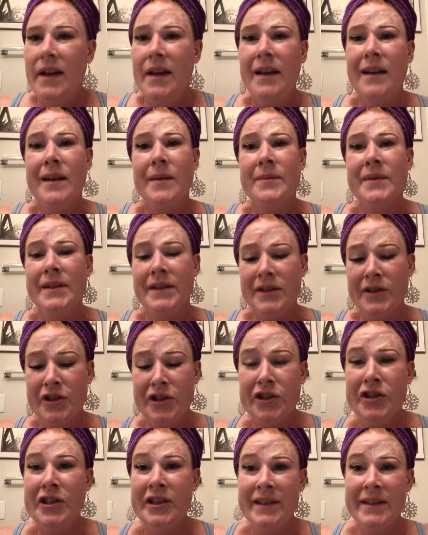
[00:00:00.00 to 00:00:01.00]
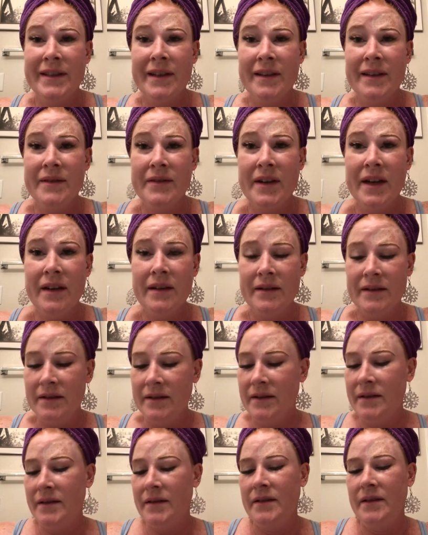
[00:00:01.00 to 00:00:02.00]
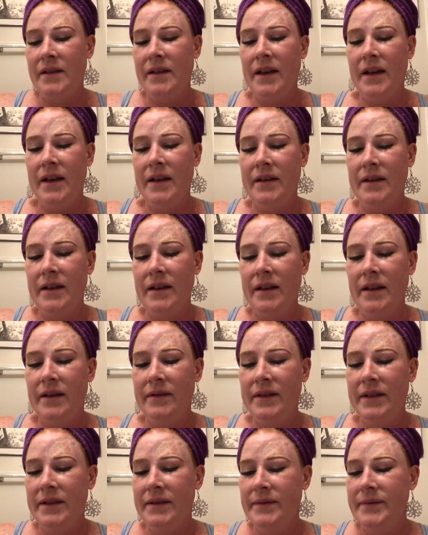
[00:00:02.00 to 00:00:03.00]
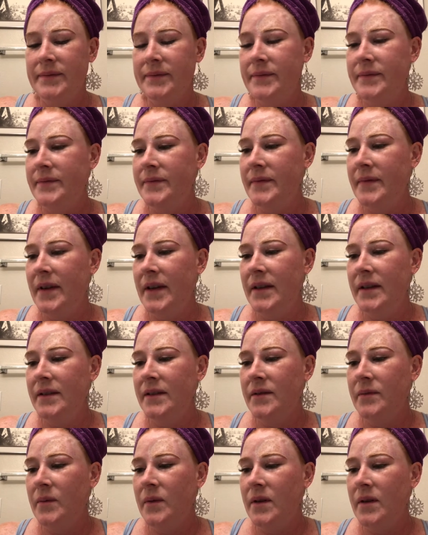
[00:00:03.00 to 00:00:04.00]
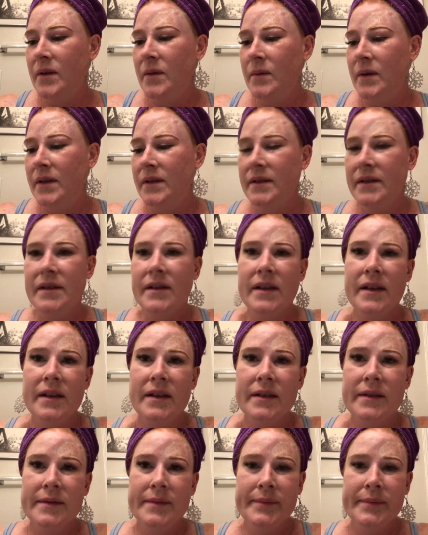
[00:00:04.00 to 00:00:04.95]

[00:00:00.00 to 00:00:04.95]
It comes in a shit ton of colors, and I love it. And it's one of the ones that,